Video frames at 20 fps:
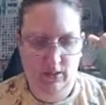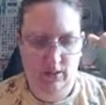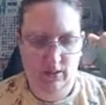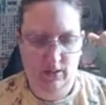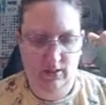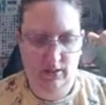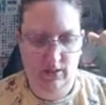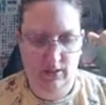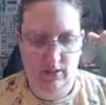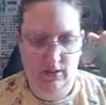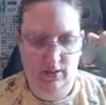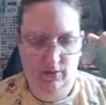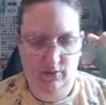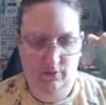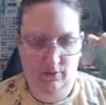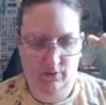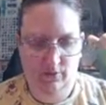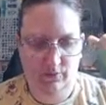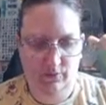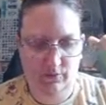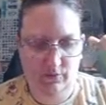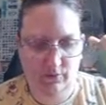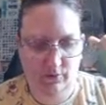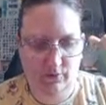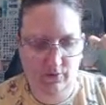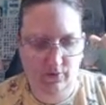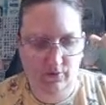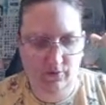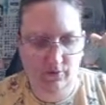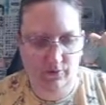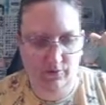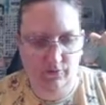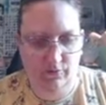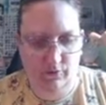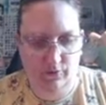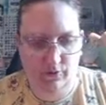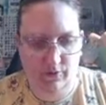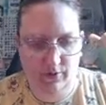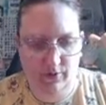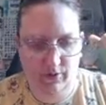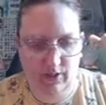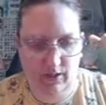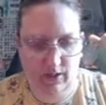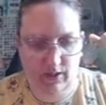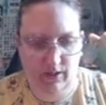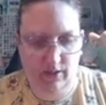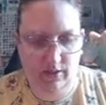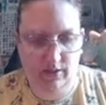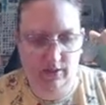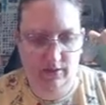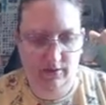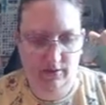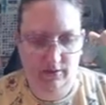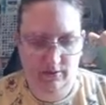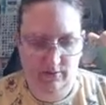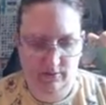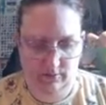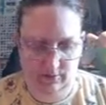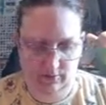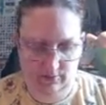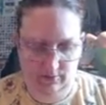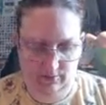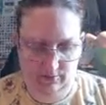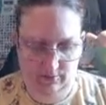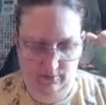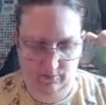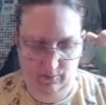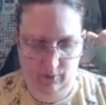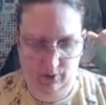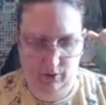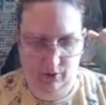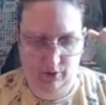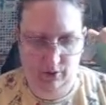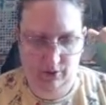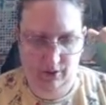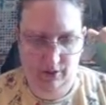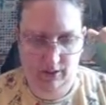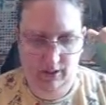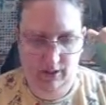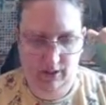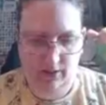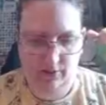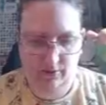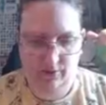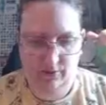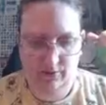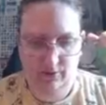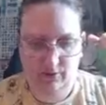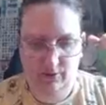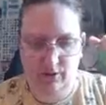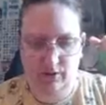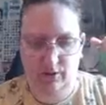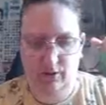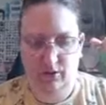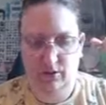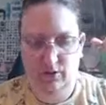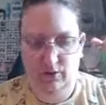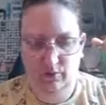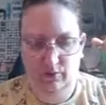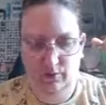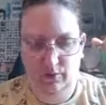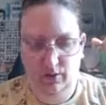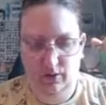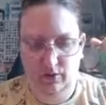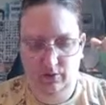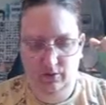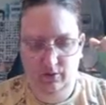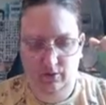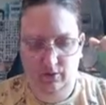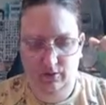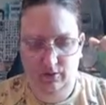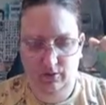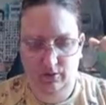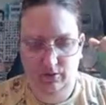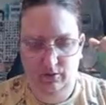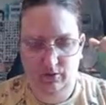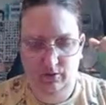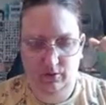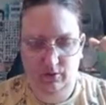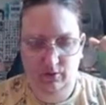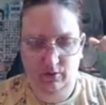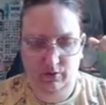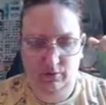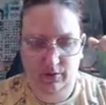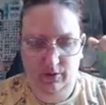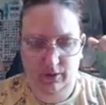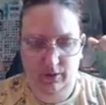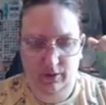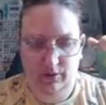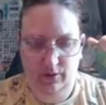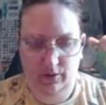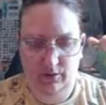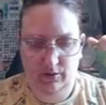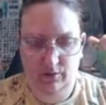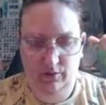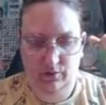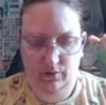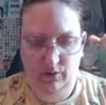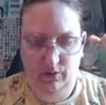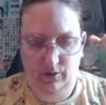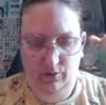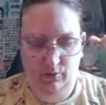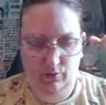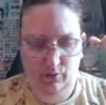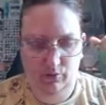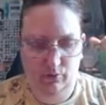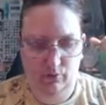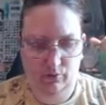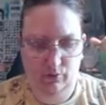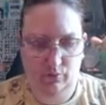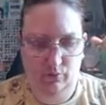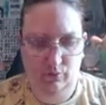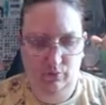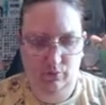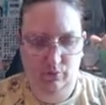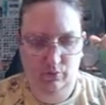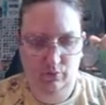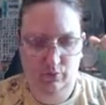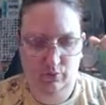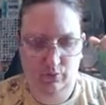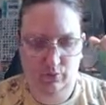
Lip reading: Now, for this part here, we are going to use,